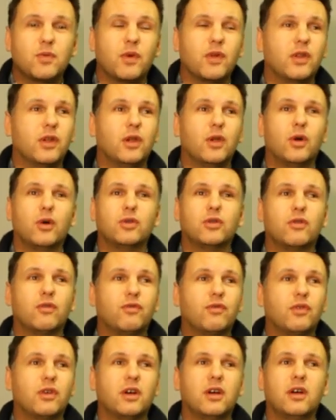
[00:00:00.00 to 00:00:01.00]
with a lot
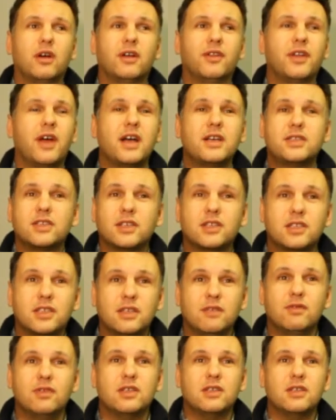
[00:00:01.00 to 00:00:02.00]
of nice
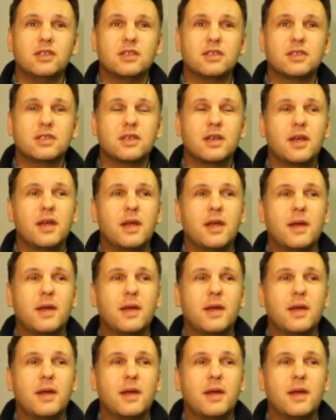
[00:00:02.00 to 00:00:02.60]
activities,